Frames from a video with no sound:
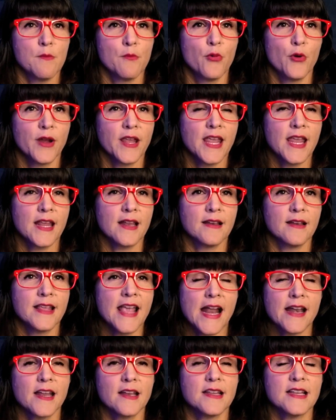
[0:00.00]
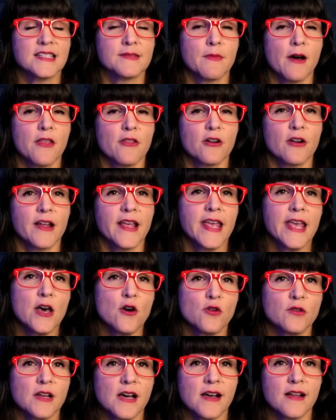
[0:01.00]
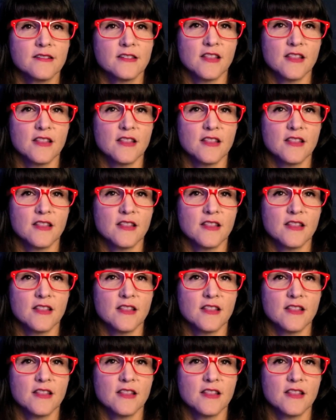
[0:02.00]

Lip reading: bringing Kennedy's mother, Hilda,